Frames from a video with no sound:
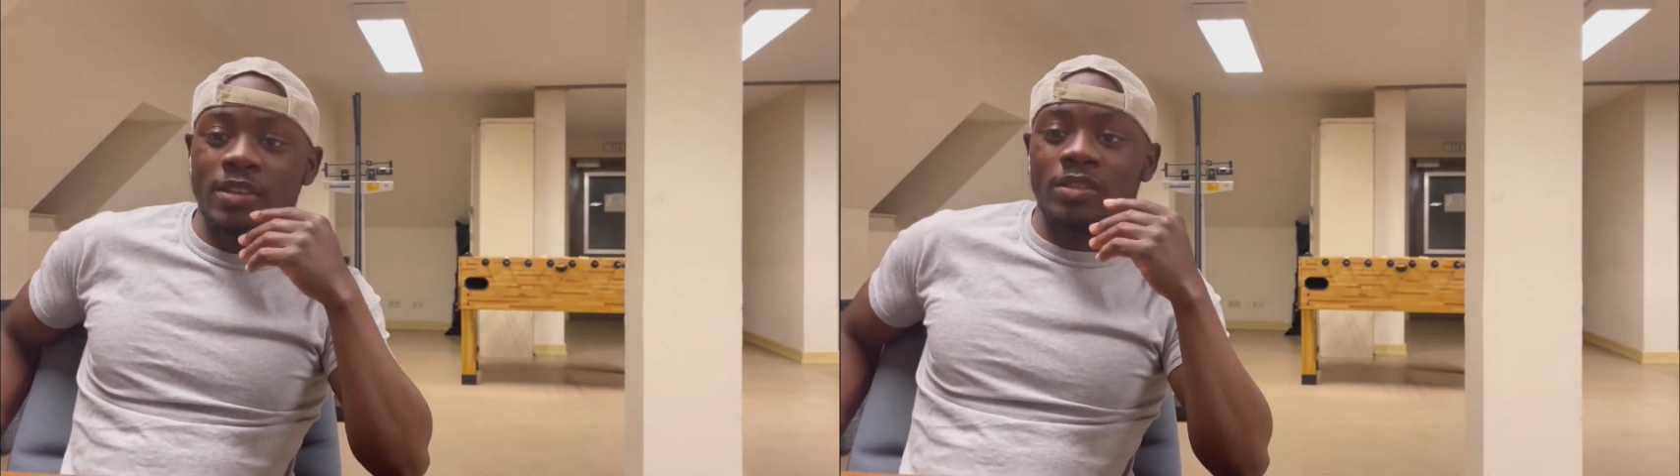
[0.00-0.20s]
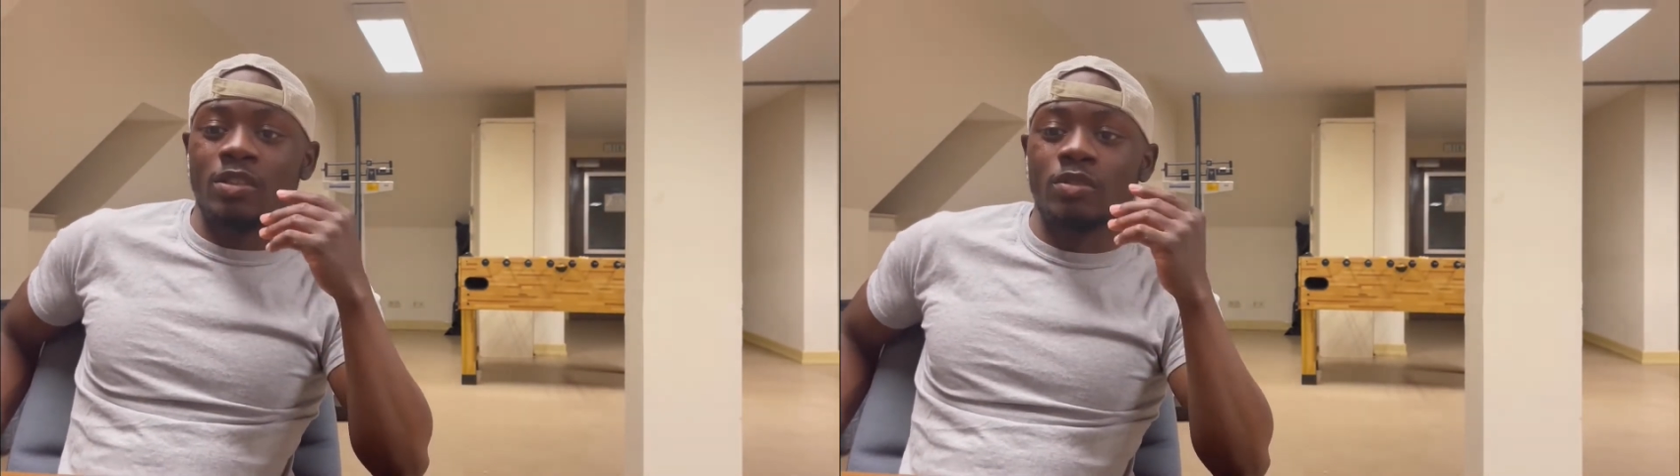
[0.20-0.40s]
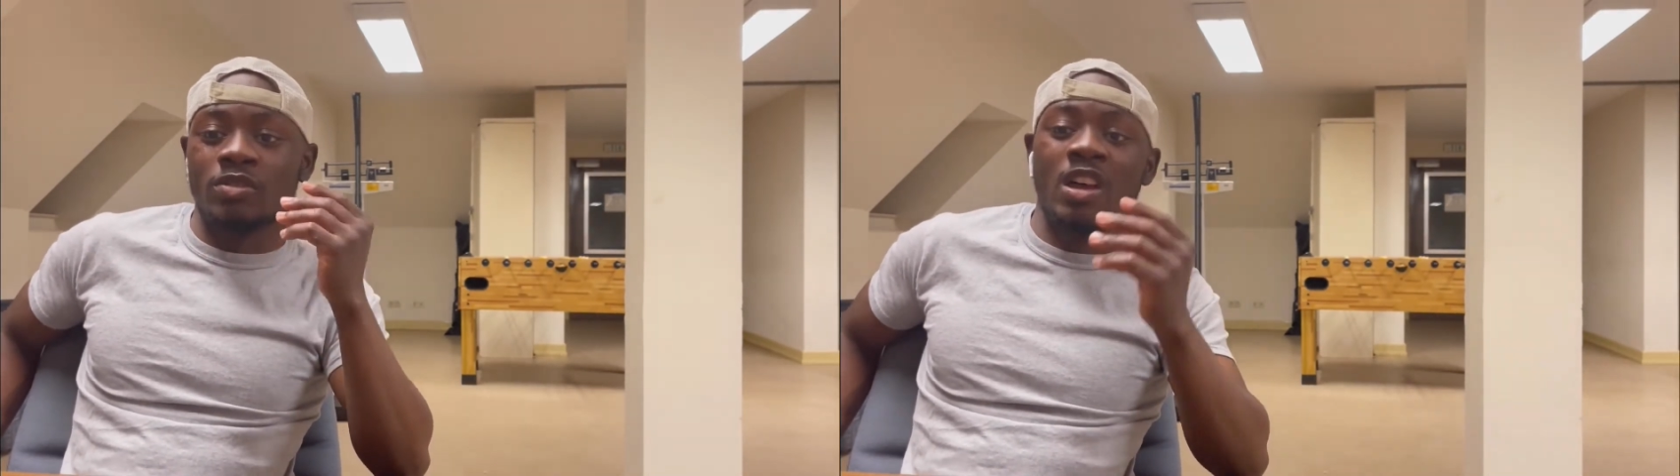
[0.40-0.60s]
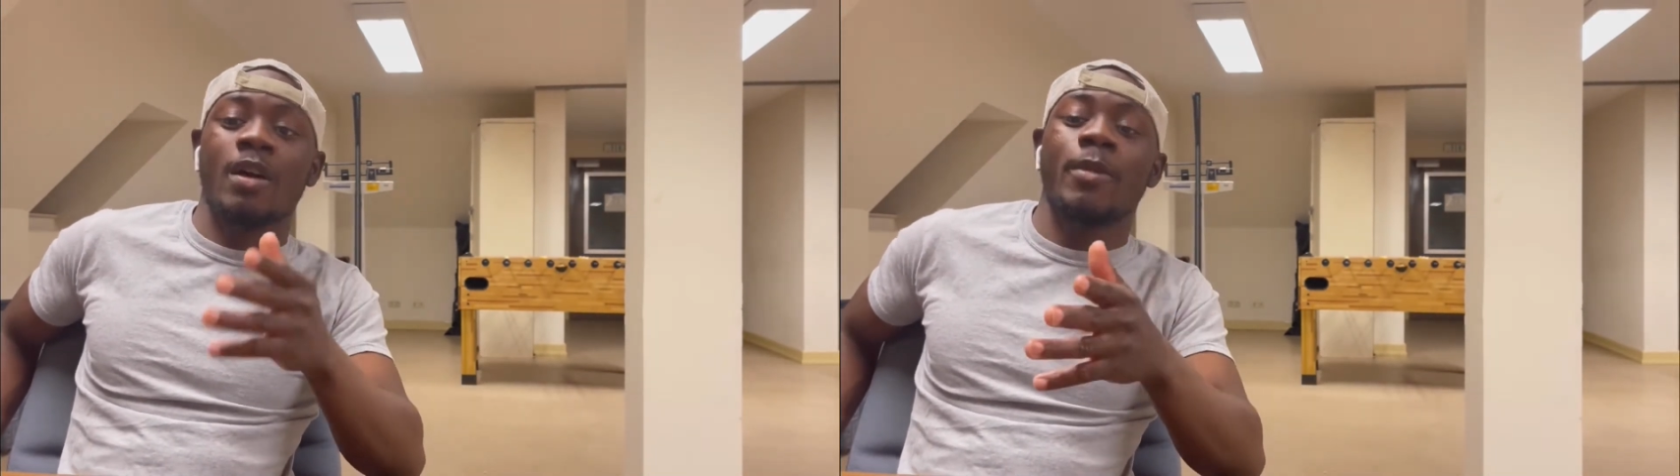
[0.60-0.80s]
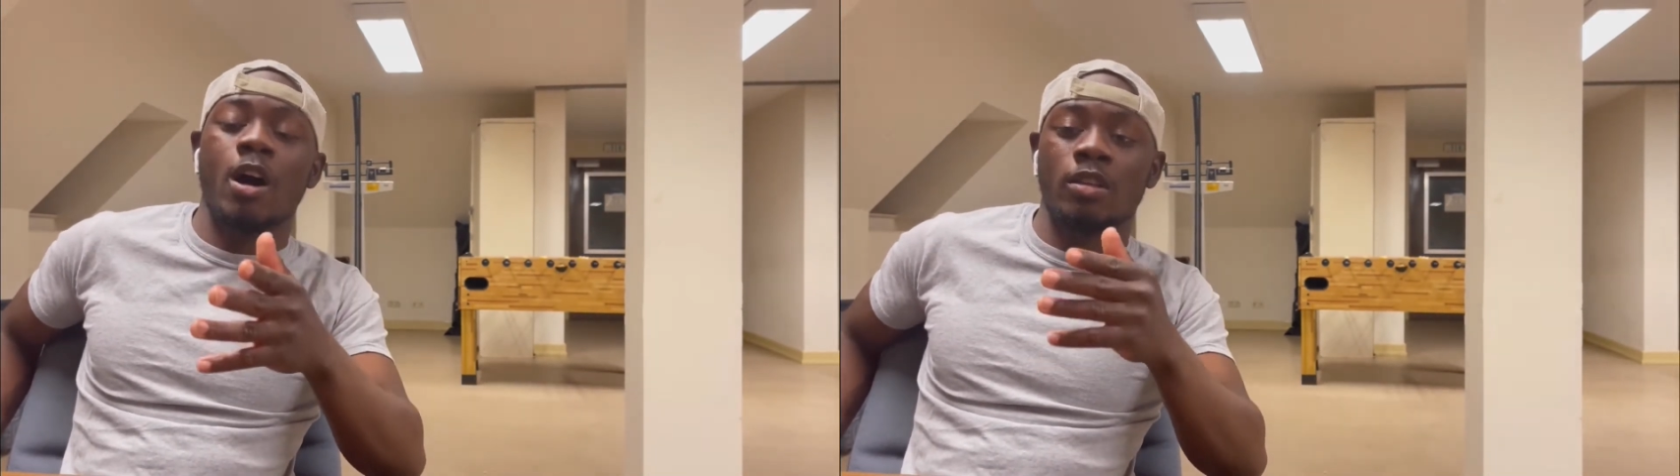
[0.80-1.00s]
So
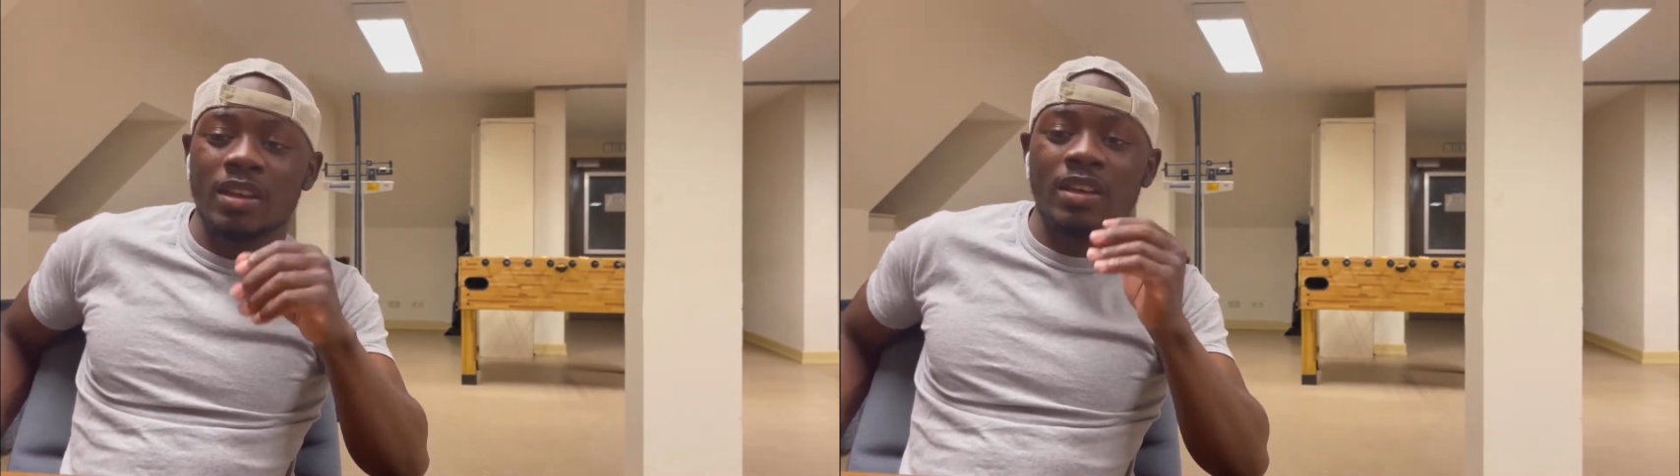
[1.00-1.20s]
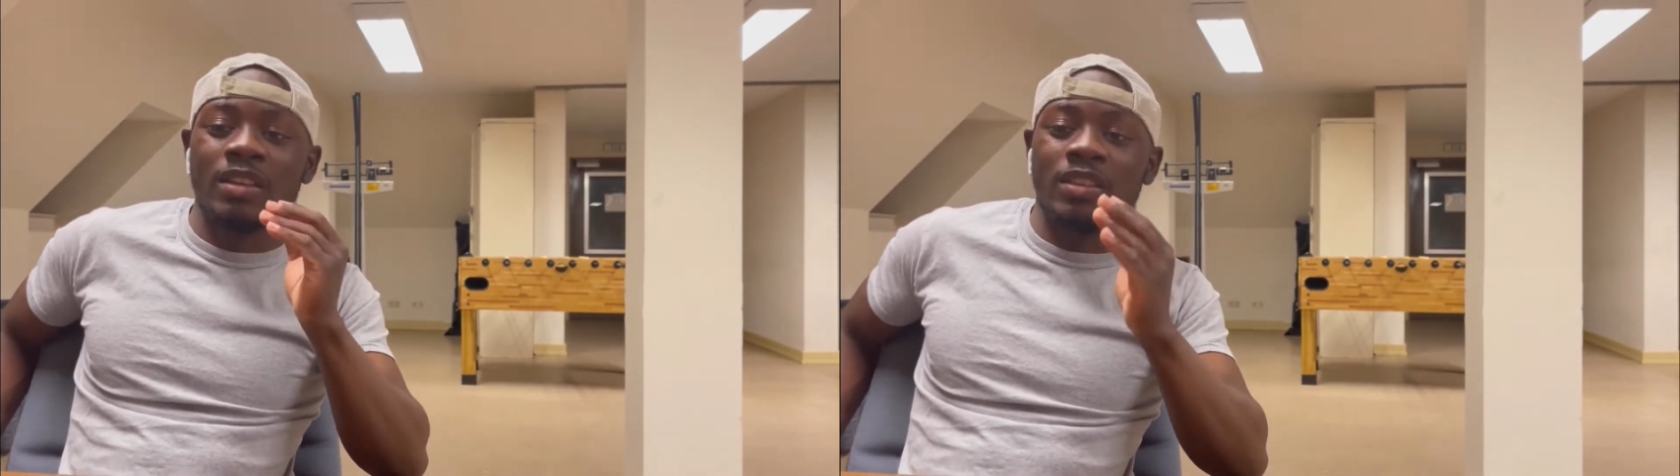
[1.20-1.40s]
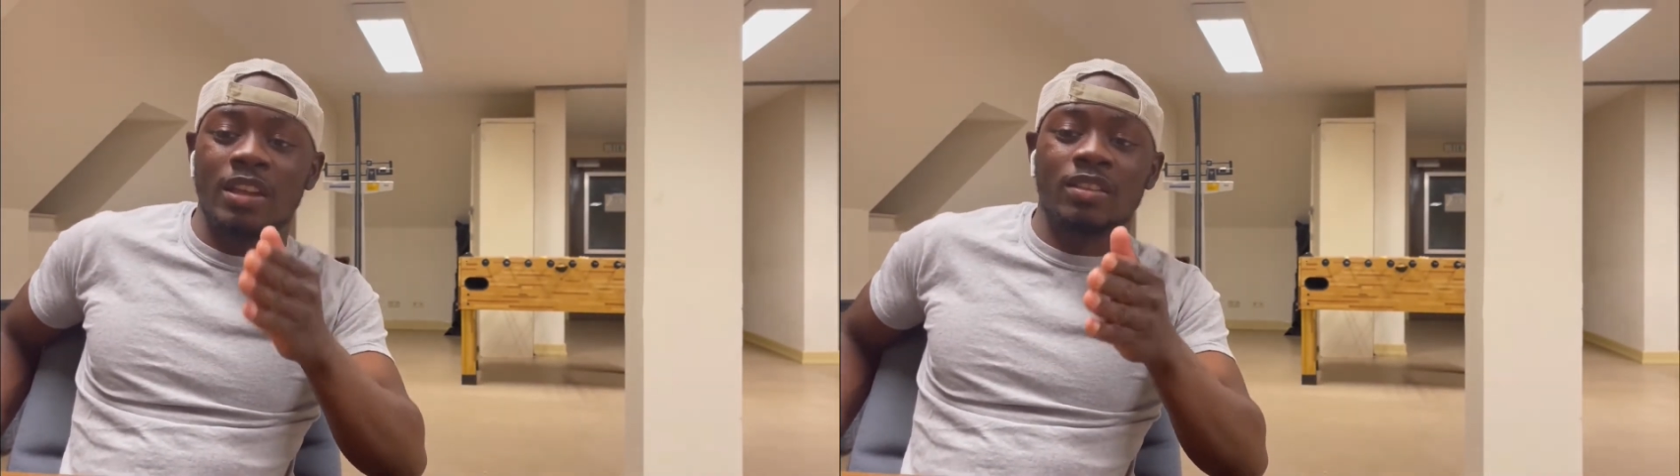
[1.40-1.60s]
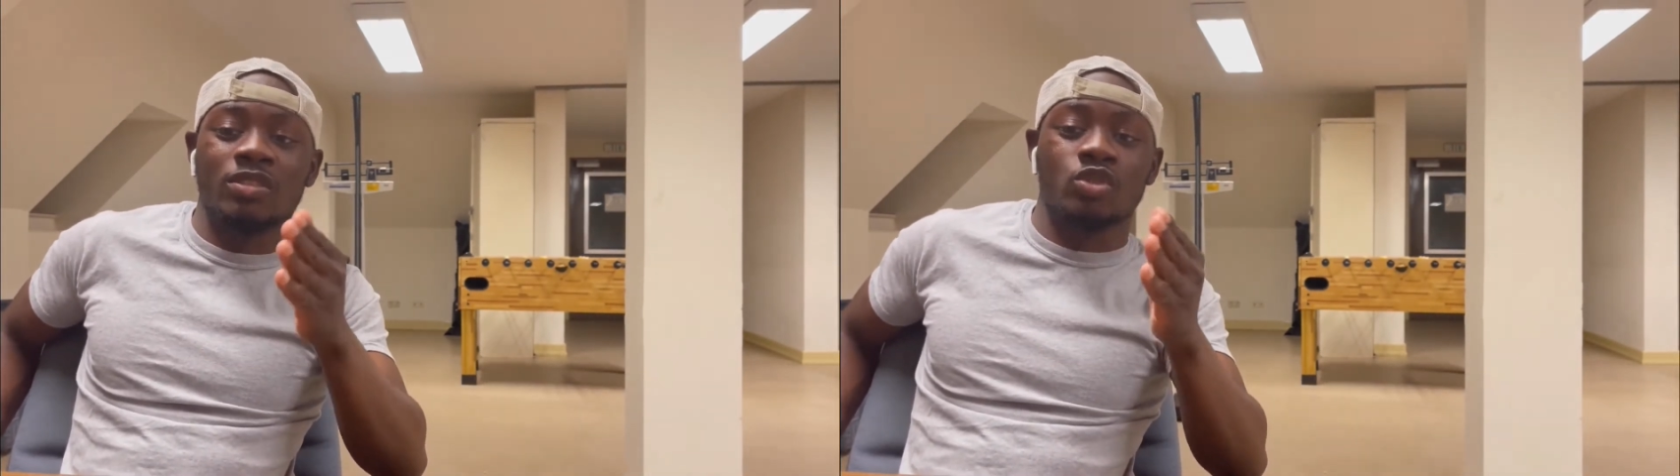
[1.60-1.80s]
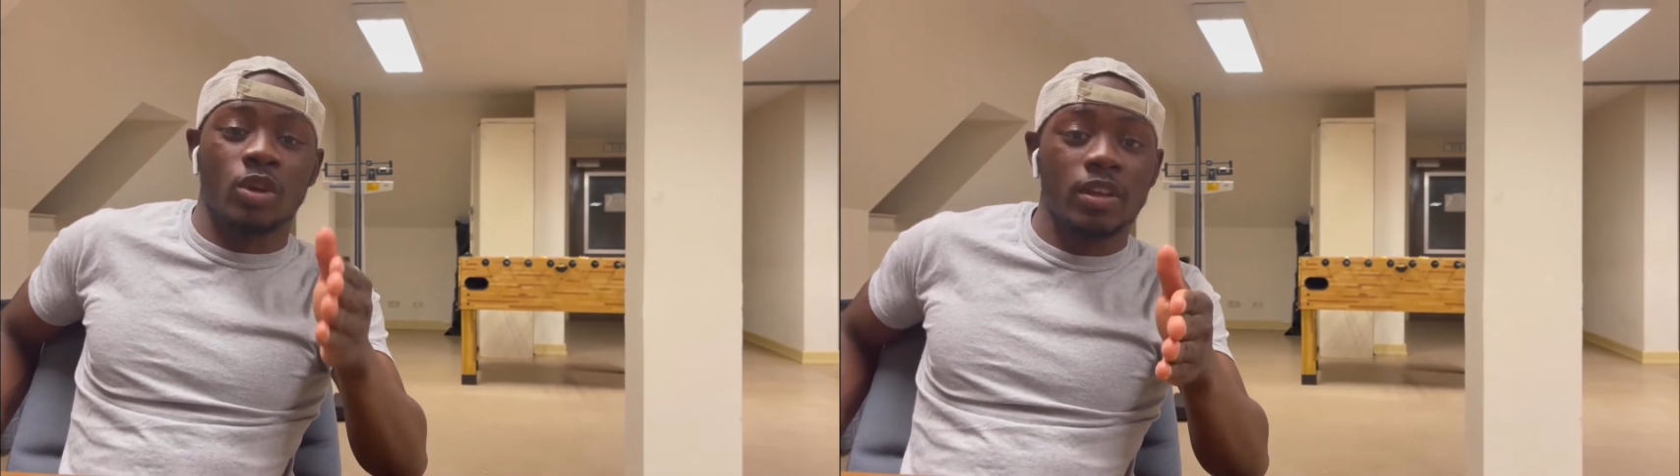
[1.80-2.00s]
Tom Holland,
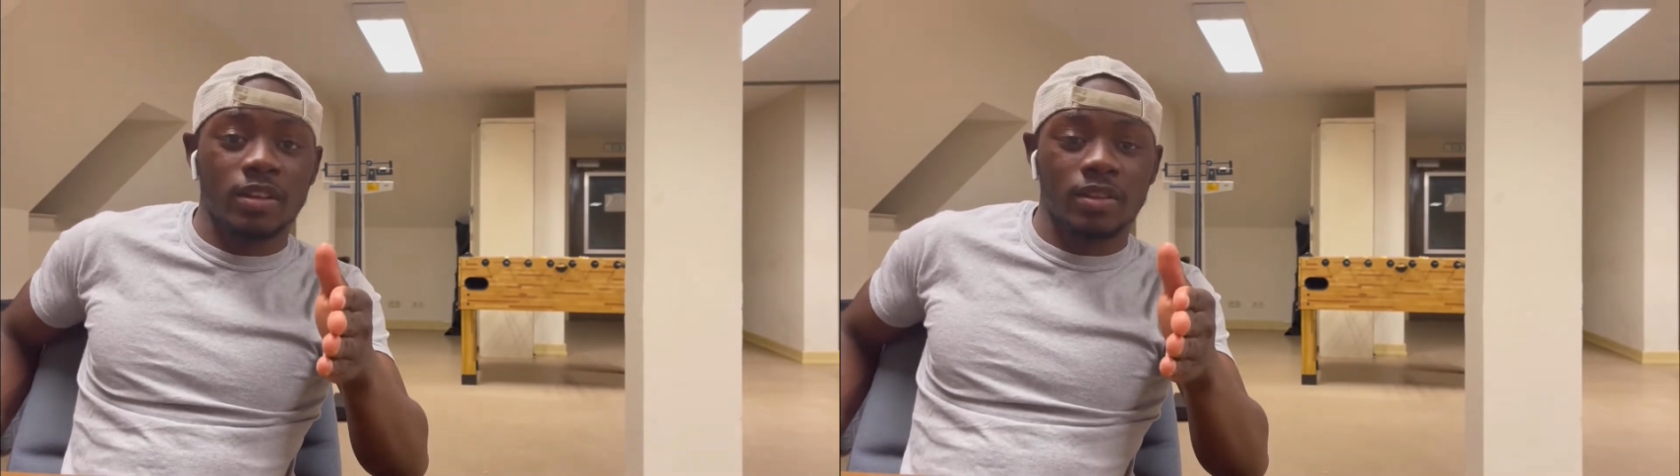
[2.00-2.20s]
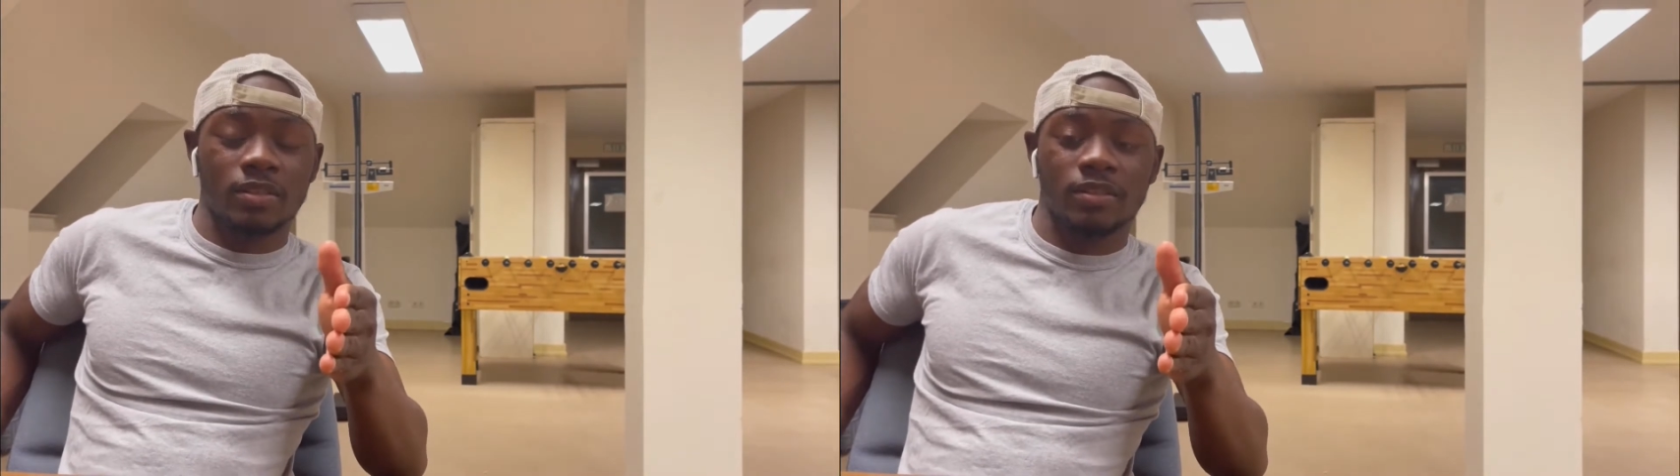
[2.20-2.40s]
Nathan Drake,